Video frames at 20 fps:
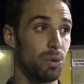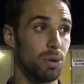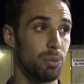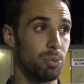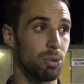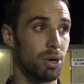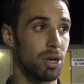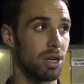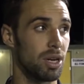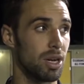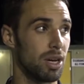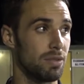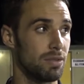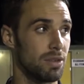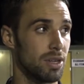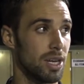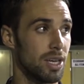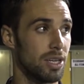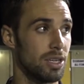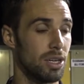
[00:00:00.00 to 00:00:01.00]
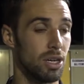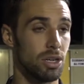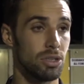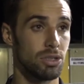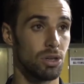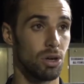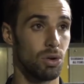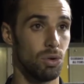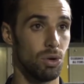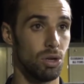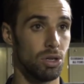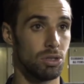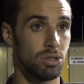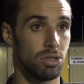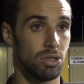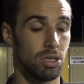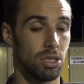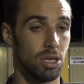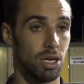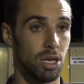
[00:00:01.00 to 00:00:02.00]
we were brilliant after that, you know, to hold on
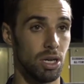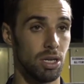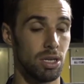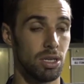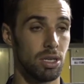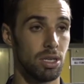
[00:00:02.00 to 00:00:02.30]
to the...